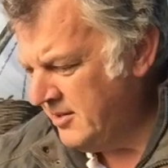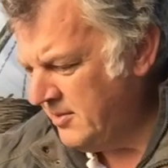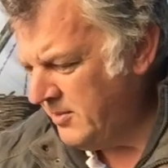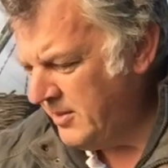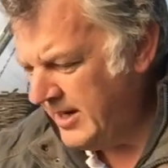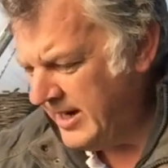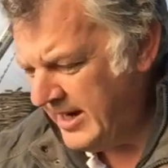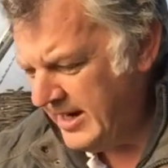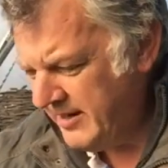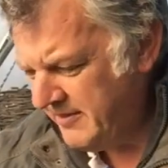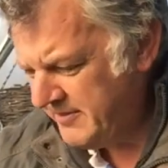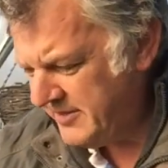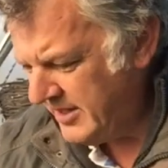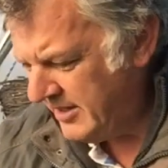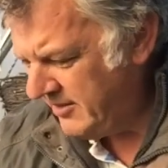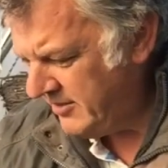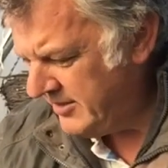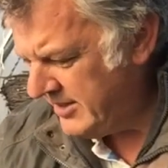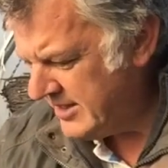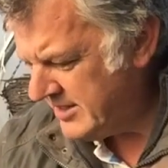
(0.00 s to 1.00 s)
What I've
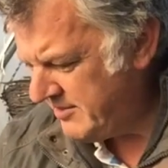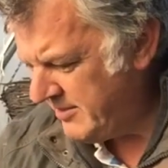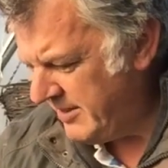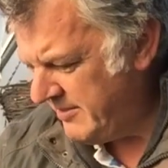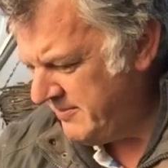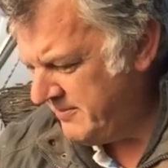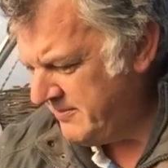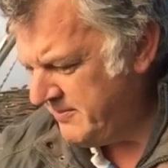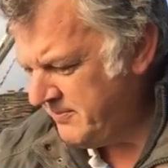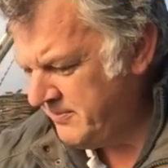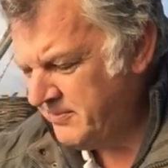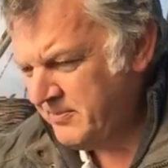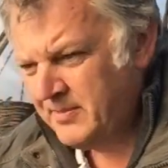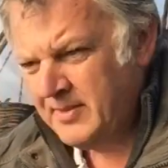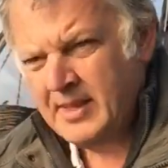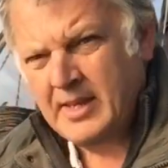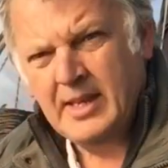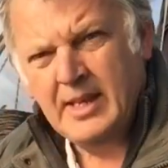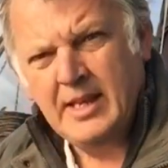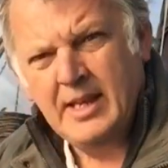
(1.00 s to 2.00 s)
done on this one,
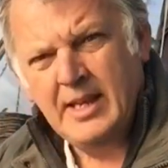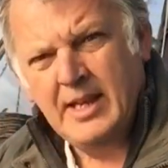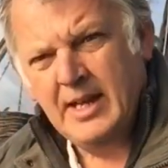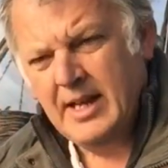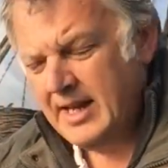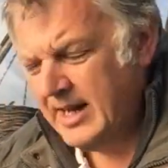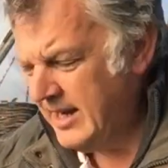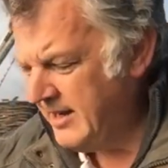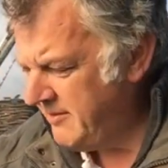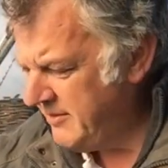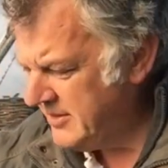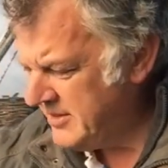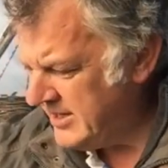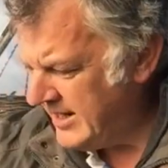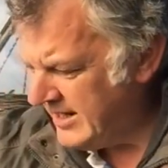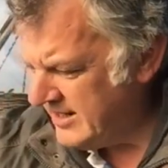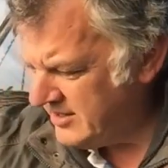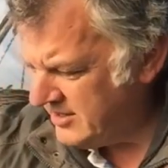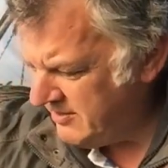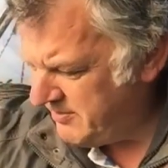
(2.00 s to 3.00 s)
I've
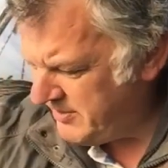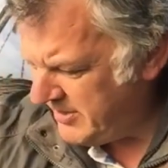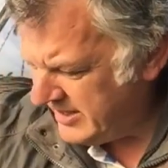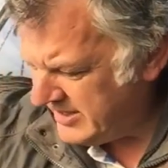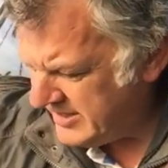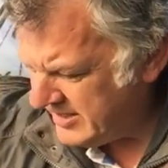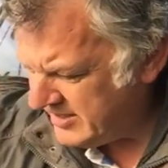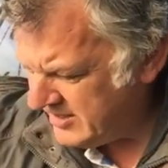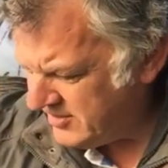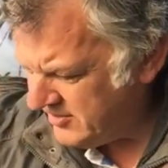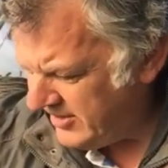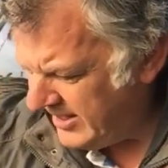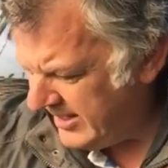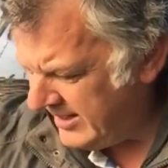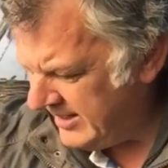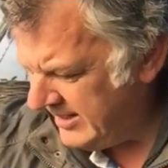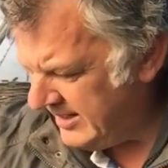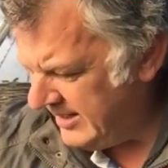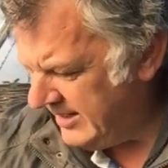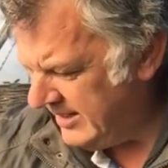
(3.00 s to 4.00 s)
attached a piece of
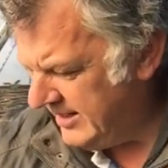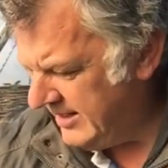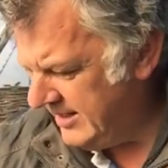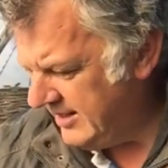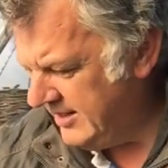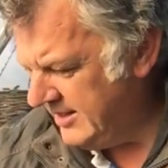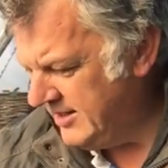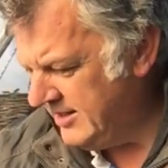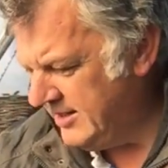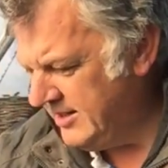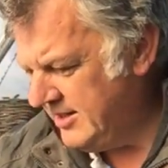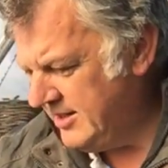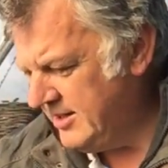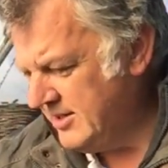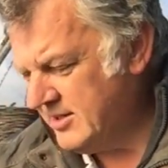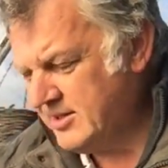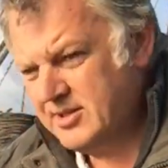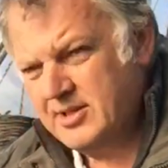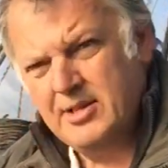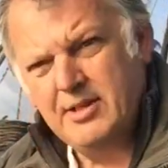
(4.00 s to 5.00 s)
string
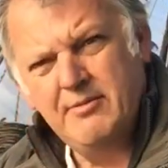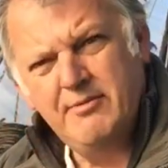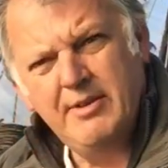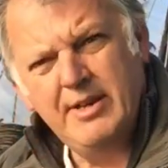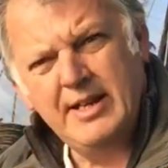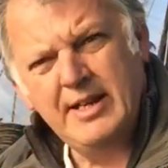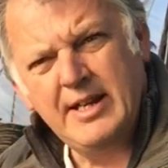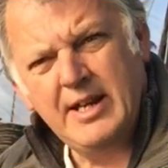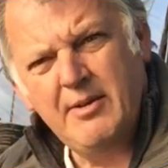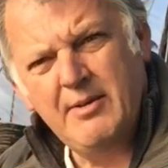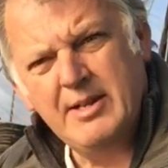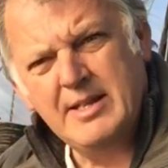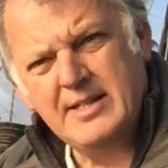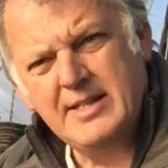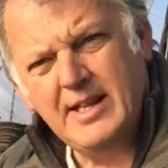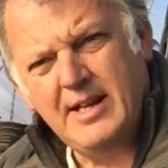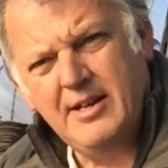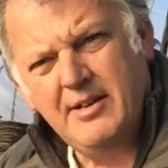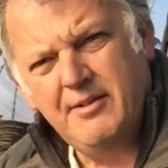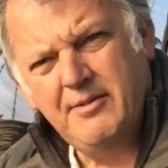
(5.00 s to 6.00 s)
to the ringo
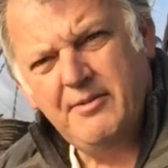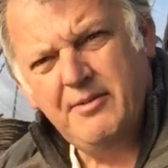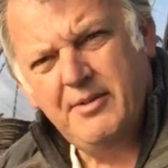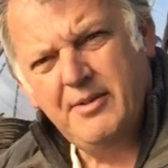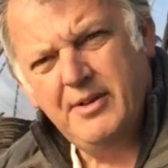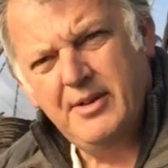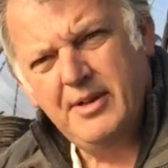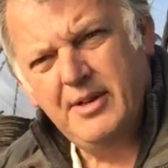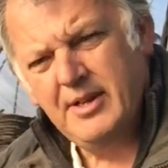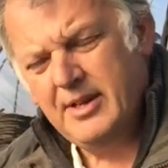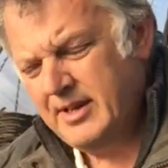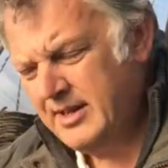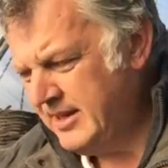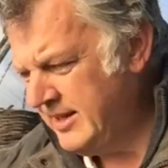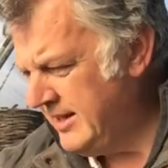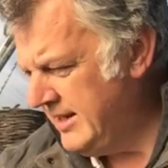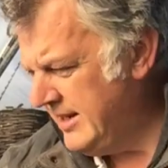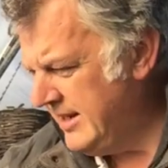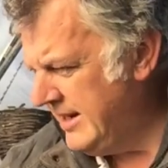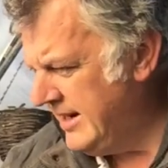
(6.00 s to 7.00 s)
itself,
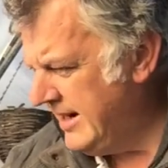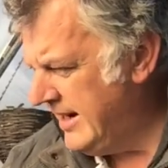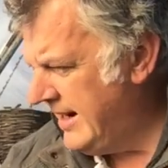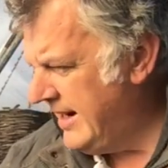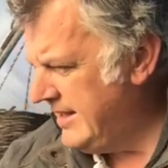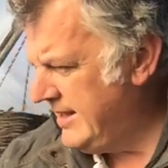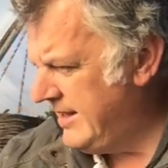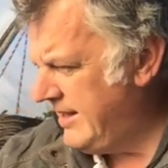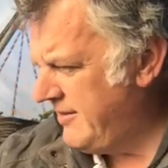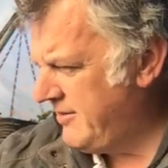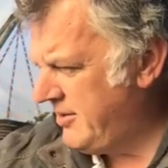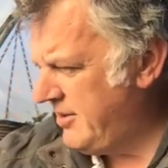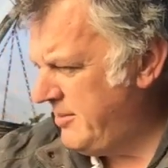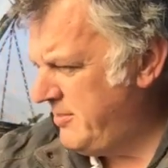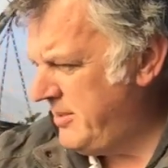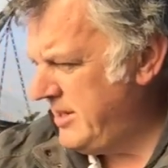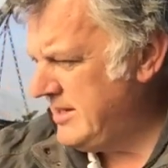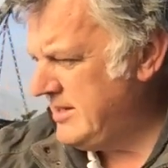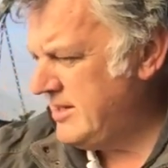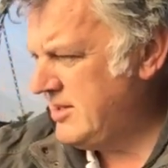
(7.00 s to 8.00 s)
and then I've got a
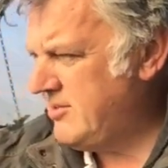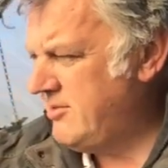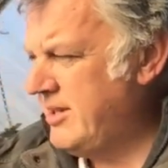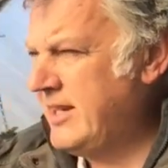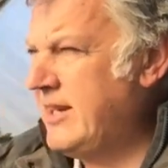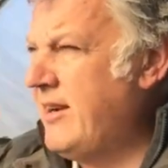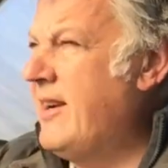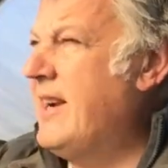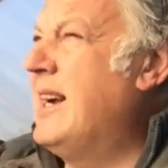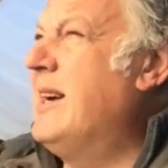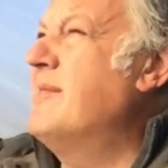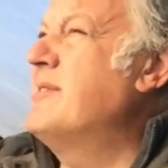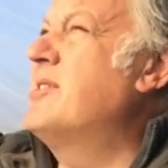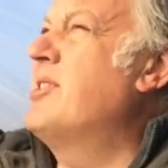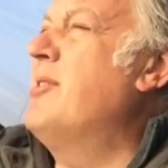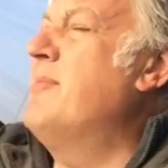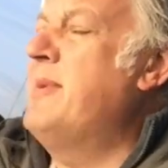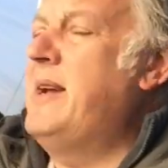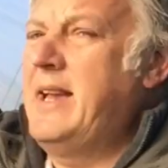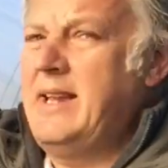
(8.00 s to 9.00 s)
piece of string going up
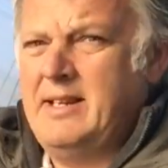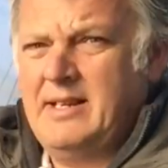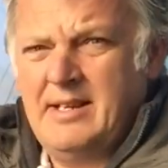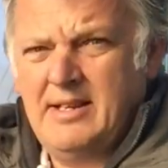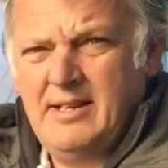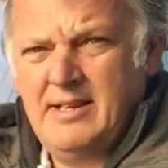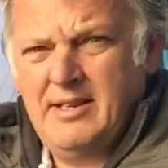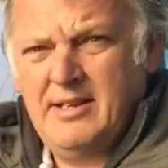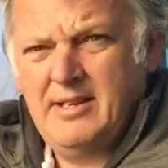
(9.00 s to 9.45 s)
to a main